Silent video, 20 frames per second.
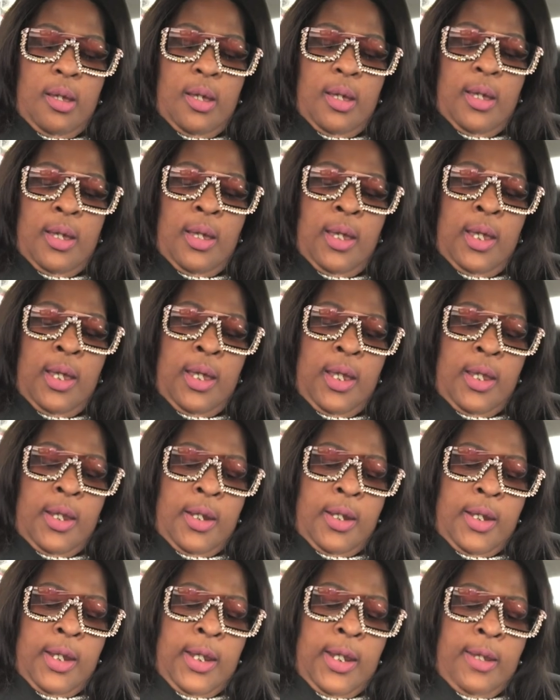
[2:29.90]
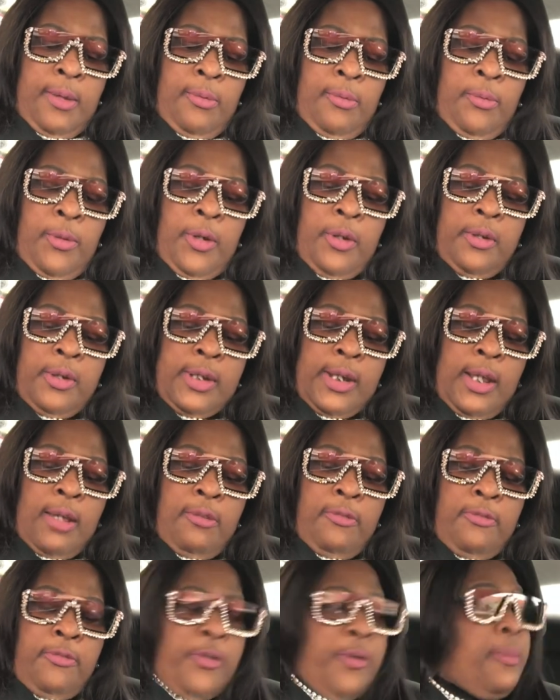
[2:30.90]
and it worked
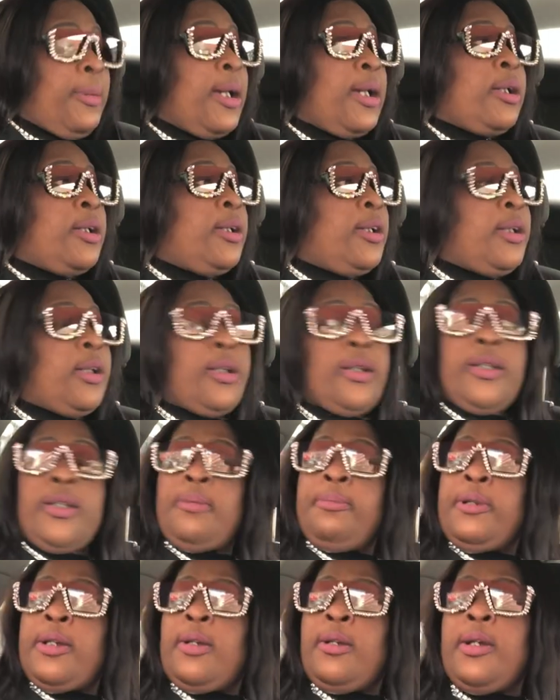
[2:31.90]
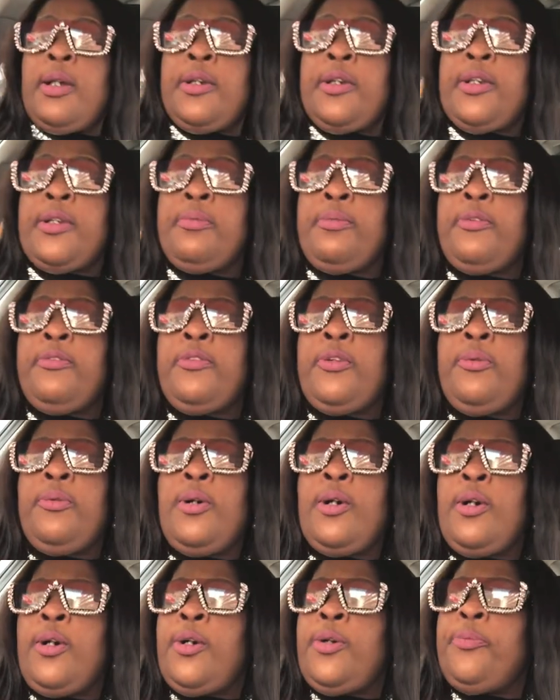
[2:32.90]
out for my good to be honest with you
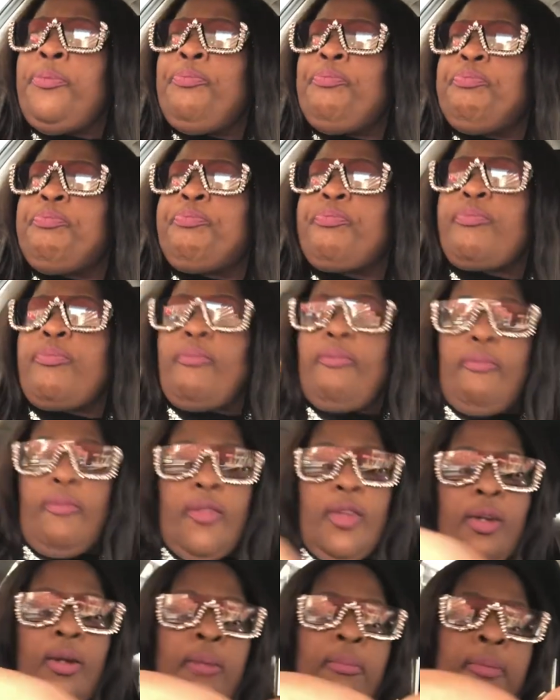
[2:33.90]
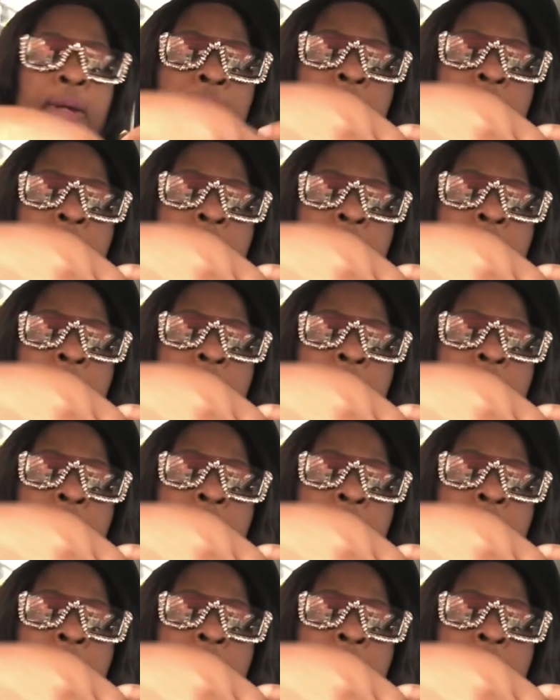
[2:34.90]
all but